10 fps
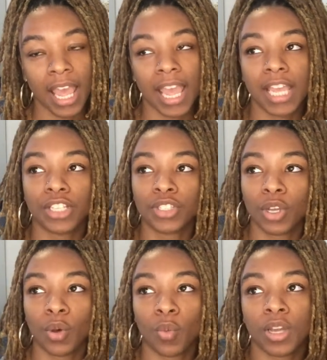And
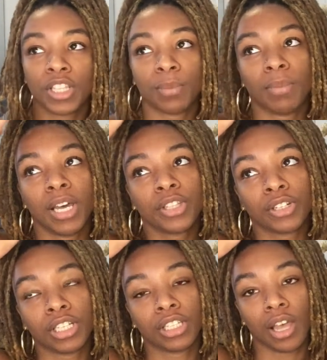so one of the
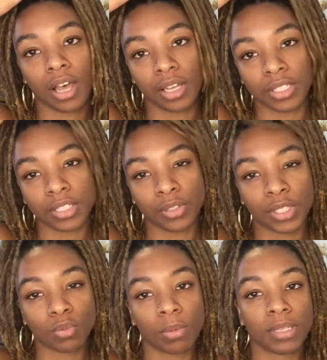mother-in-laws, so
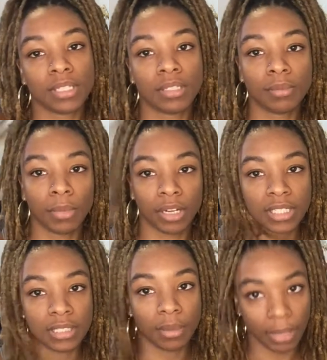this woman
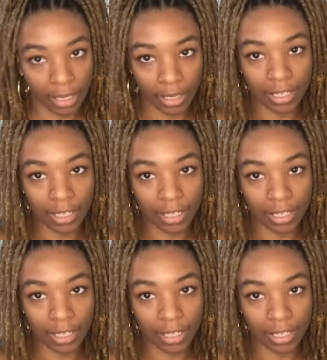marries a man,